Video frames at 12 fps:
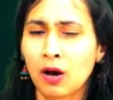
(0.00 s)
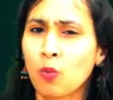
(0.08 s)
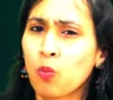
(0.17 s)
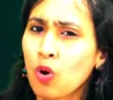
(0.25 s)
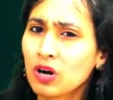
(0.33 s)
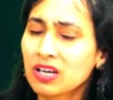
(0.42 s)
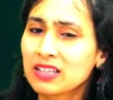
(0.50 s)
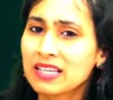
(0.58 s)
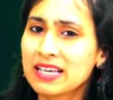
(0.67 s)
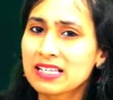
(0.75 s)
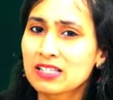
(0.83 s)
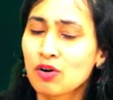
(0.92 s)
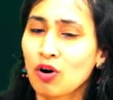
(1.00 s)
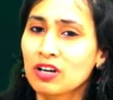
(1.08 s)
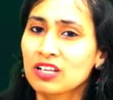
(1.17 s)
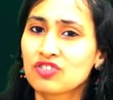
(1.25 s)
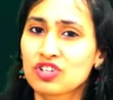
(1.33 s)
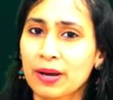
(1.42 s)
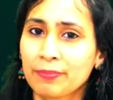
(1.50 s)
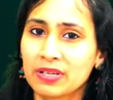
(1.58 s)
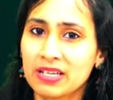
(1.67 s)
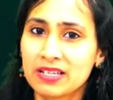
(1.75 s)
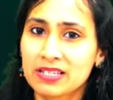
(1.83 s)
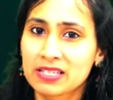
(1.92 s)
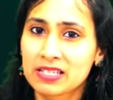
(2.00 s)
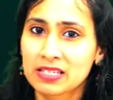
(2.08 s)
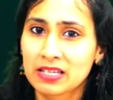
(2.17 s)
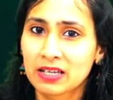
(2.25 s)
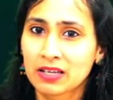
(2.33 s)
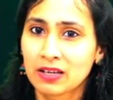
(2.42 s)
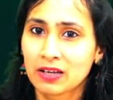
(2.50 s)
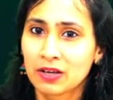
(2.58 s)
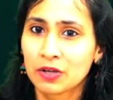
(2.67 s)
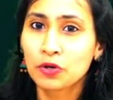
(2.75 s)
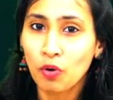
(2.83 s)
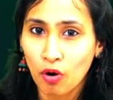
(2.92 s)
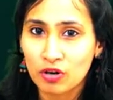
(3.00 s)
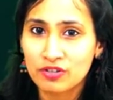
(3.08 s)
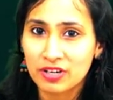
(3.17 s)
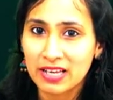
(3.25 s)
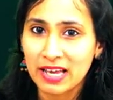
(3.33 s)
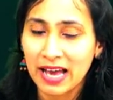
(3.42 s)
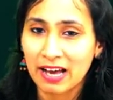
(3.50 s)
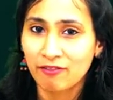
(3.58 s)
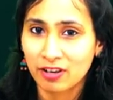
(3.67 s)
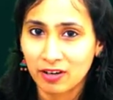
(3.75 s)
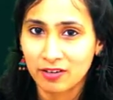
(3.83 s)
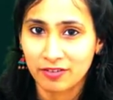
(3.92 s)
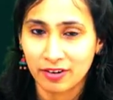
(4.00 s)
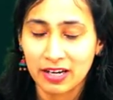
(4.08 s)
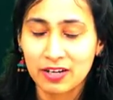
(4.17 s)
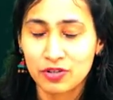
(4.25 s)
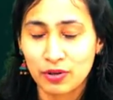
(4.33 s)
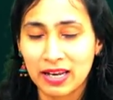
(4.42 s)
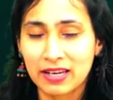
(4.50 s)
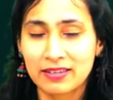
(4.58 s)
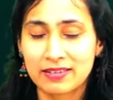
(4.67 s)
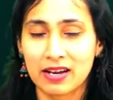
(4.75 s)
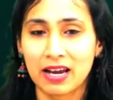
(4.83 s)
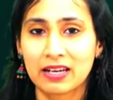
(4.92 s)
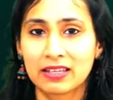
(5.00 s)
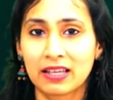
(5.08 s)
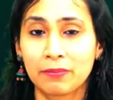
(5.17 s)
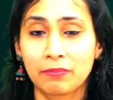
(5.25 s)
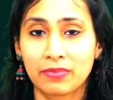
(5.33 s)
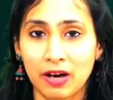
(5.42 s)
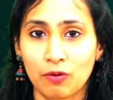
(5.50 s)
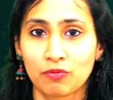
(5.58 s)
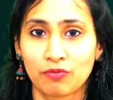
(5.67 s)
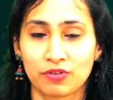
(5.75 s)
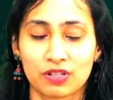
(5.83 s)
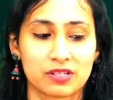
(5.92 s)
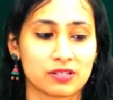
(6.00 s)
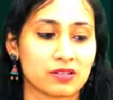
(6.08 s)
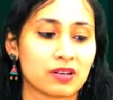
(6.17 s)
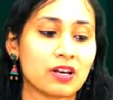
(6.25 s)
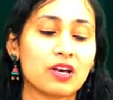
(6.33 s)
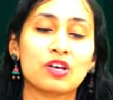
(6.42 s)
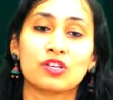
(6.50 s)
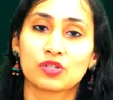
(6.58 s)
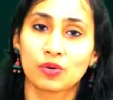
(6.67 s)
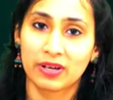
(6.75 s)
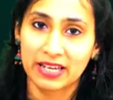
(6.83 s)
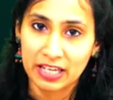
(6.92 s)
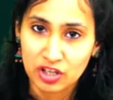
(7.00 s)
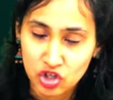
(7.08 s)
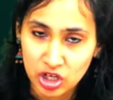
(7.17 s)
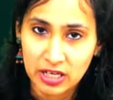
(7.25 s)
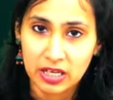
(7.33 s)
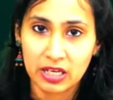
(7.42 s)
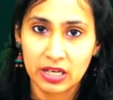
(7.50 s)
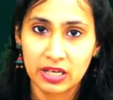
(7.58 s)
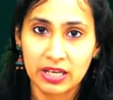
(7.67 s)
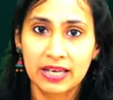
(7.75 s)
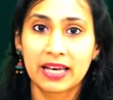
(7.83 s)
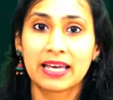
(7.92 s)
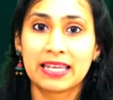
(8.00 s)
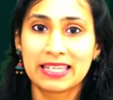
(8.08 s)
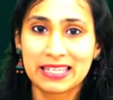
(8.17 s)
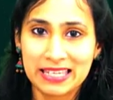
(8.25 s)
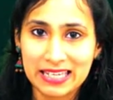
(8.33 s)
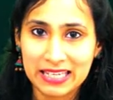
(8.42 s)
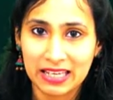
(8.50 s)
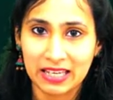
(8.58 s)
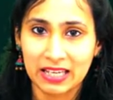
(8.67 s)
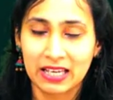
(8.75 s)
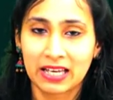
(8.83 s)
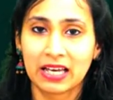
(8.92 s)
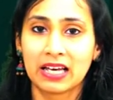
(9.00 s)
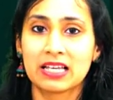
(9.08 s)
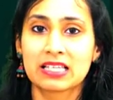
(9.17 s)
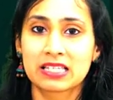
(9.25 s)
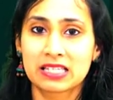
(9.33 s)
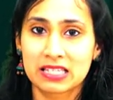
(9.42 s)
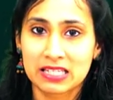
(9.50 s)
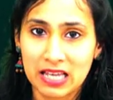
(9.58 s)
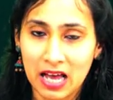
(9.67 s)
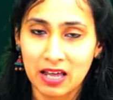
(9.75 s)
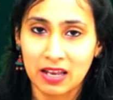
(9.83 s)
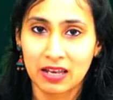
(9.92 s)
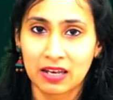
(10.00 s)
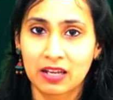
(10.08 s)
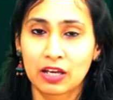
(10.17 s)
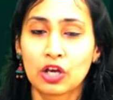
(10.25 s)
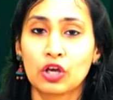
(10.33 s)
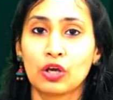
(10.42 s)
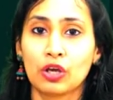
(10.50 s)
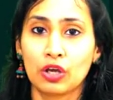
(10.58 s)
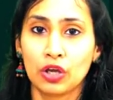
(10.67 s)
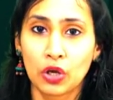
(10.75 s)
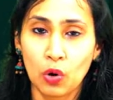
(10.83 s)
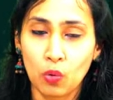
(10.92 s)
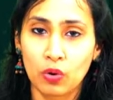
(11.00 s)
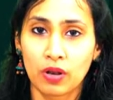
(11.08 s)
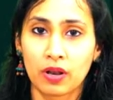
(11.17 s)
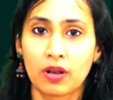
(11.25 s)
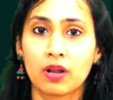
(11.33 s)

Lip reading: What are these called in Japanese? You already have learned, right? So let's write them down first. So ichi, ni, san, yon,